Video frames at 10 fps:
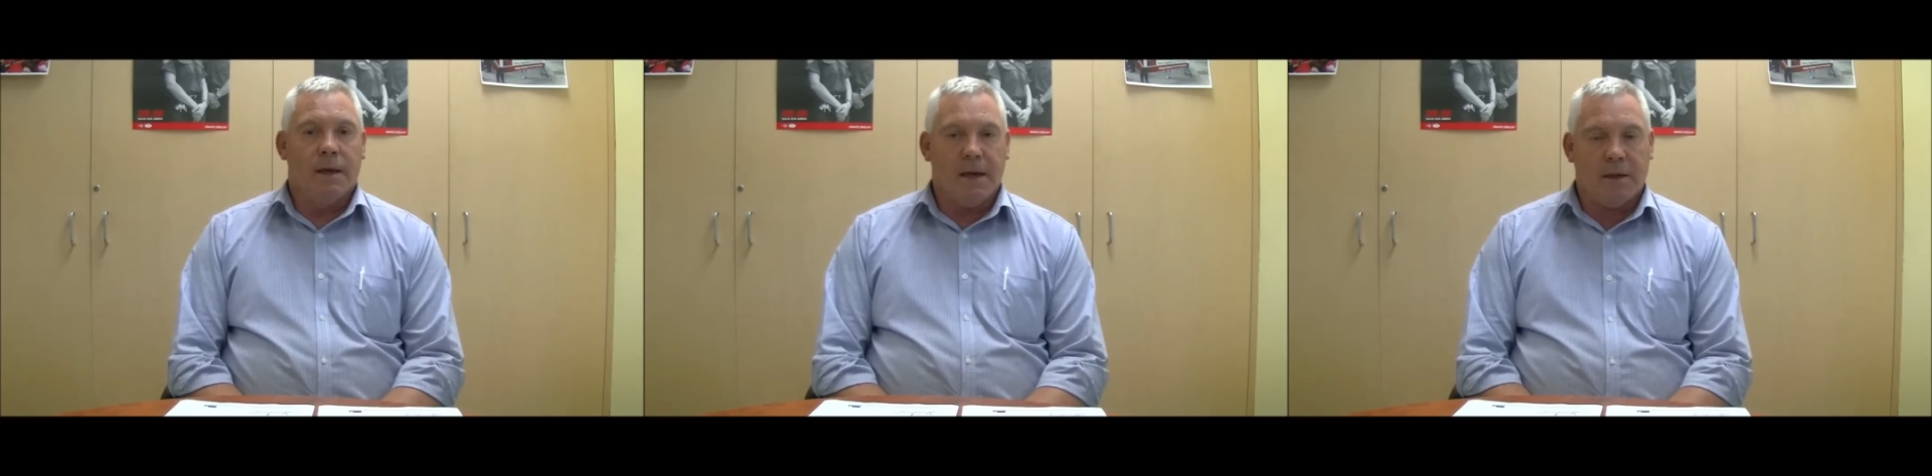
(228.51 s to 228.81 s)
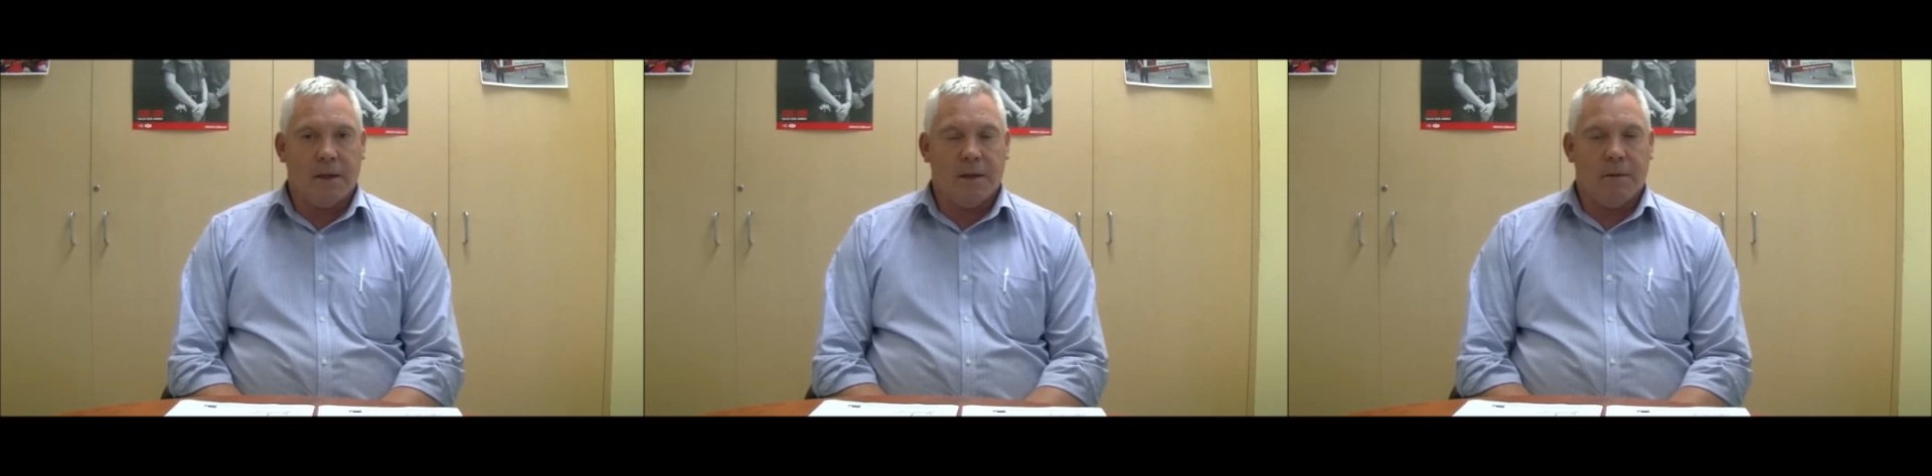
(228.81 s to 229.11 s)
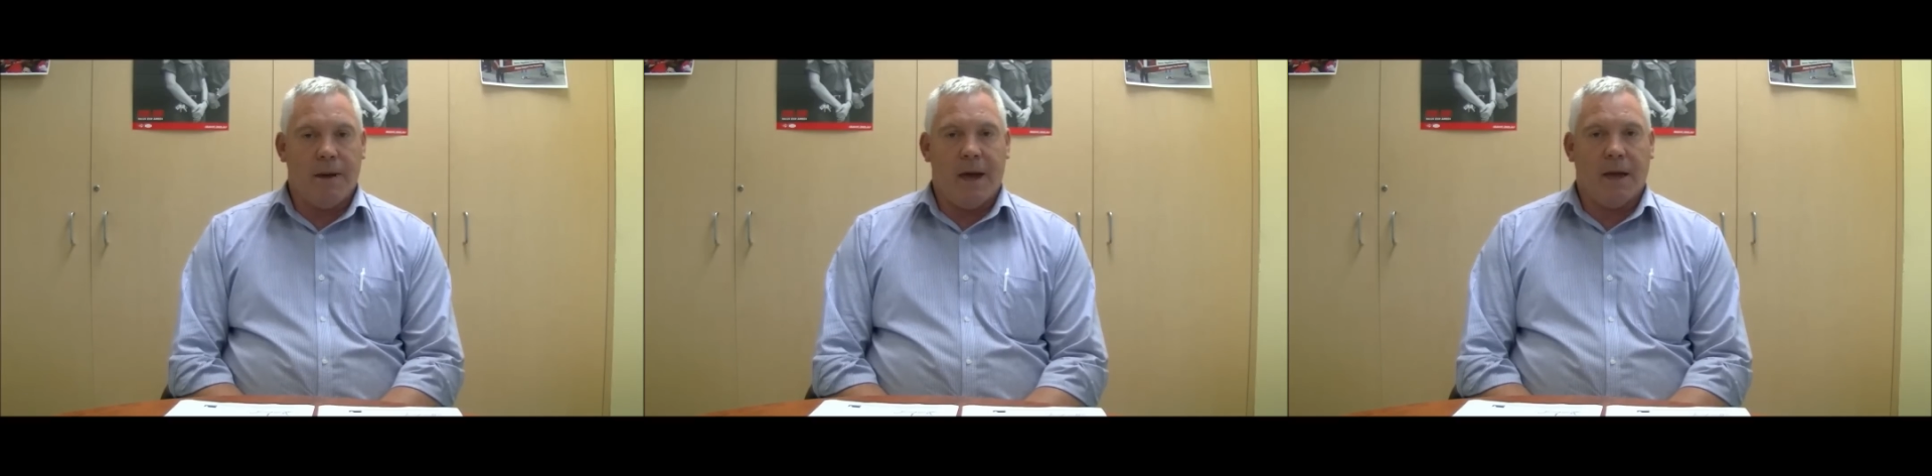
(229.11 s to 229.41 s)
Yes,
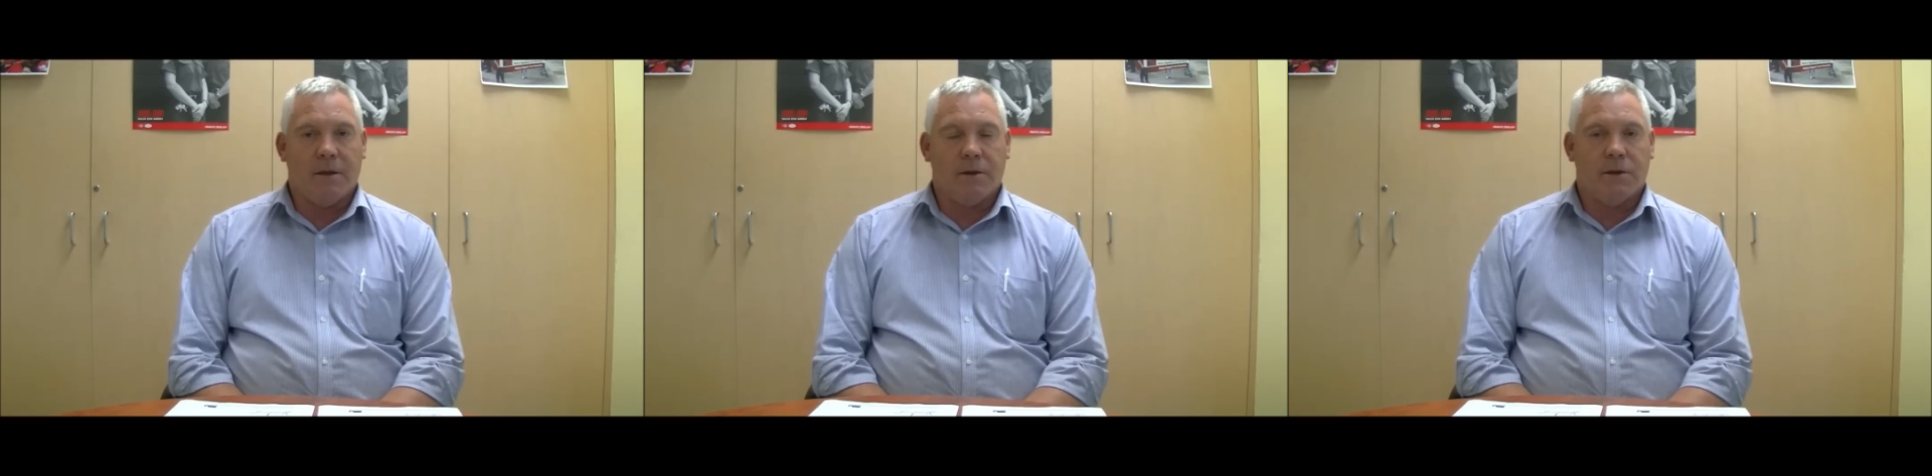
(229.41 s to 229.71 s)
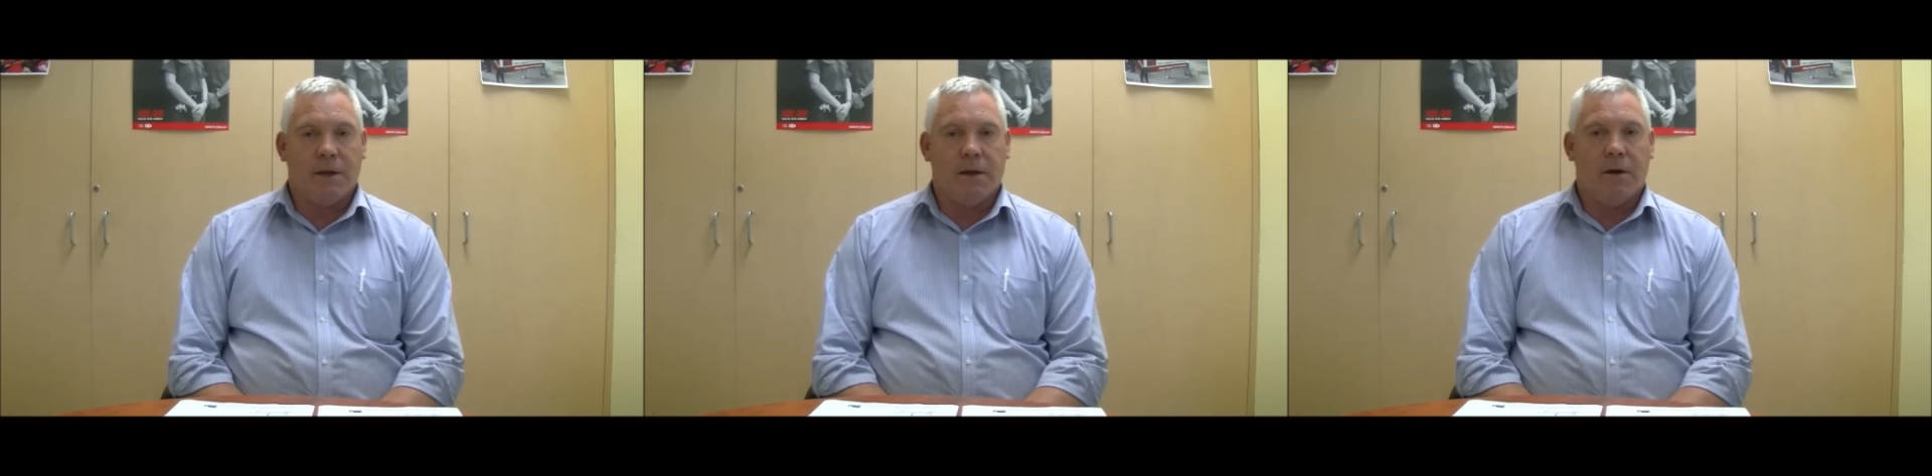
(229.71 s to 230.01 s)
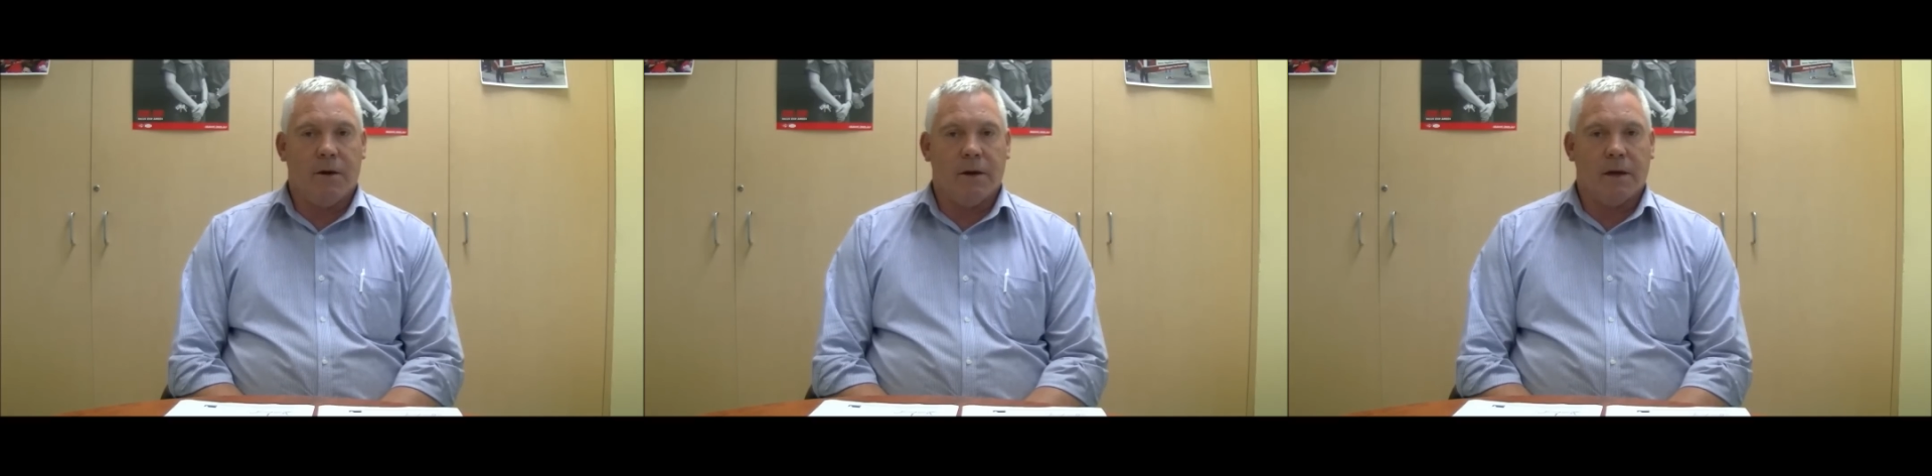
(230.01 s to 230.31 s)
the bans are still
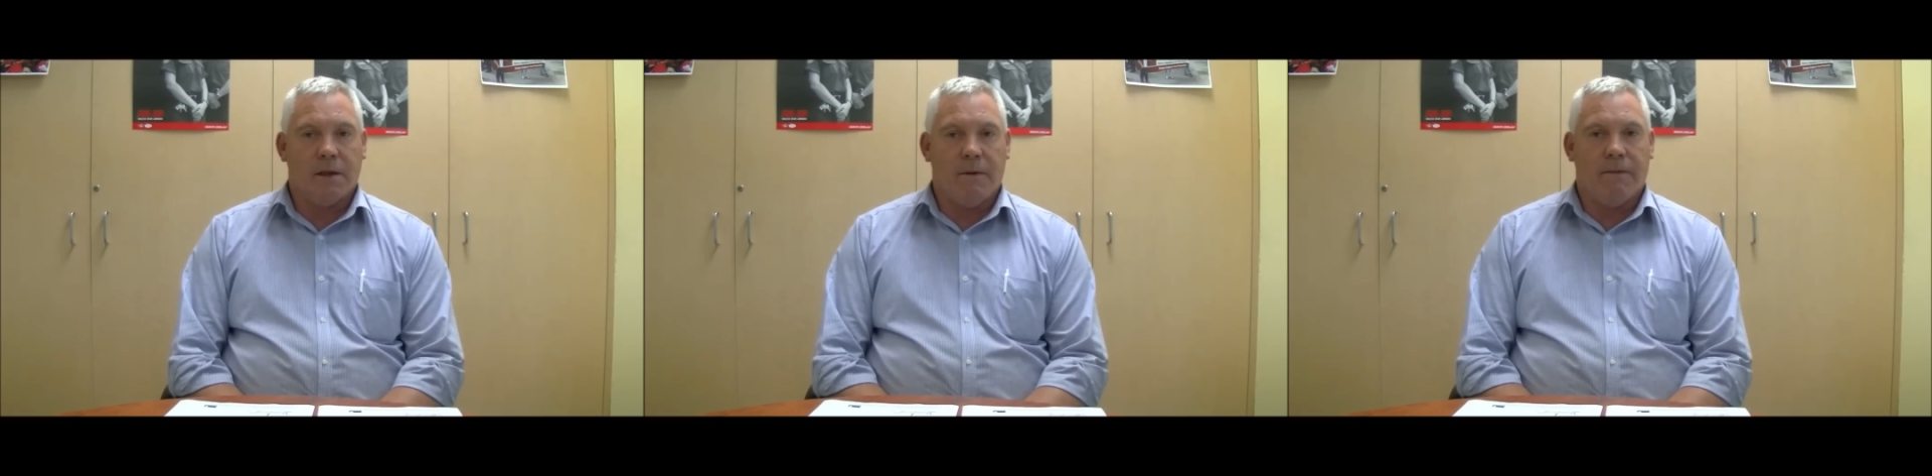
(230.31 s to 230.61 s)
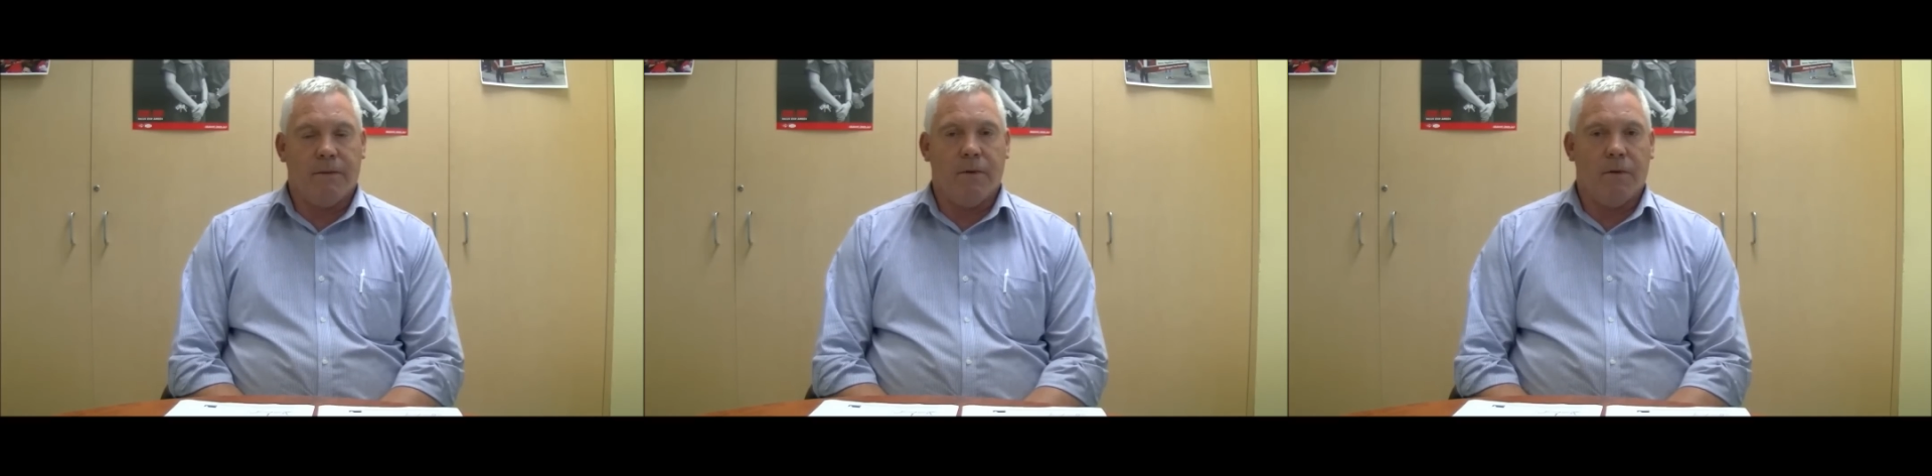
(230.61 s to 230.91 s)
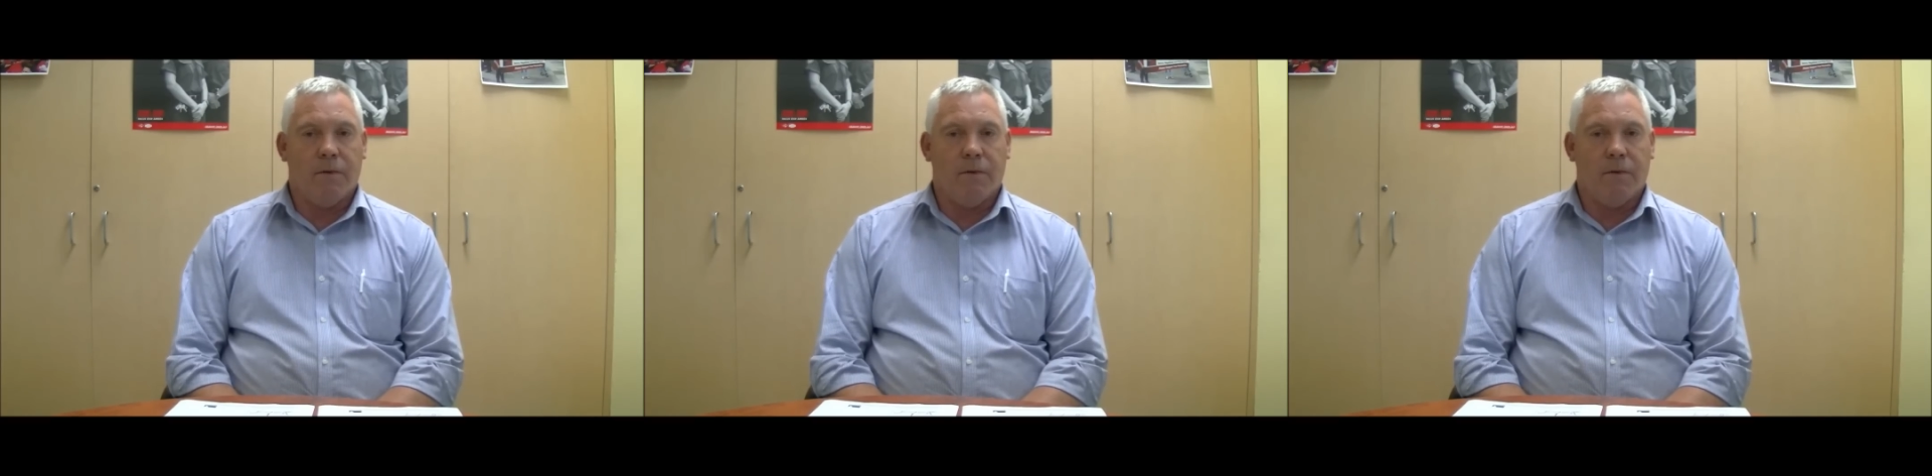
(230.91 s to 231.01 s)
on except for